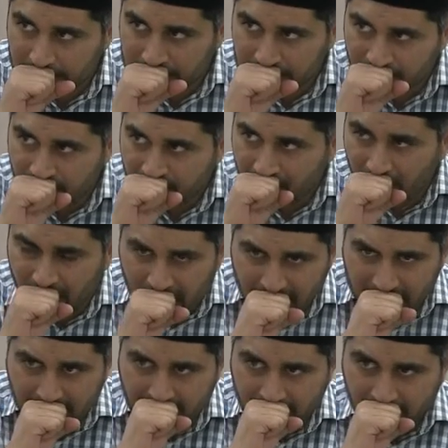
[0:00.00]

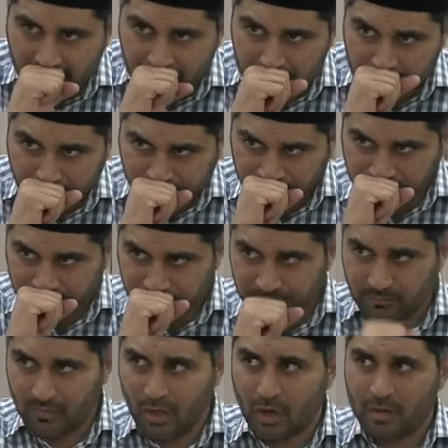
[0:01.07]
hurting him
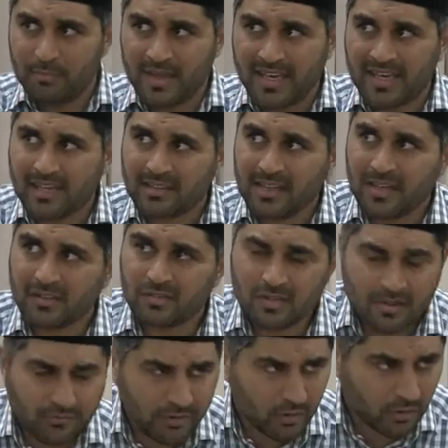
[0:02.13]
or making things
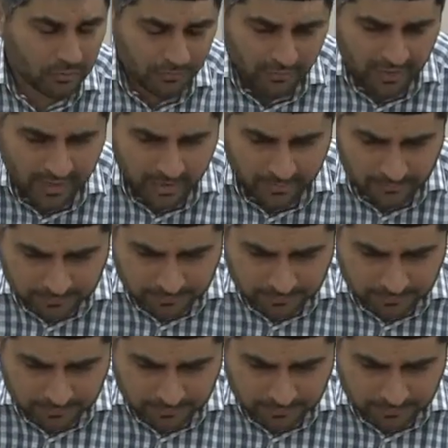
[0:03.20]
difficult for him.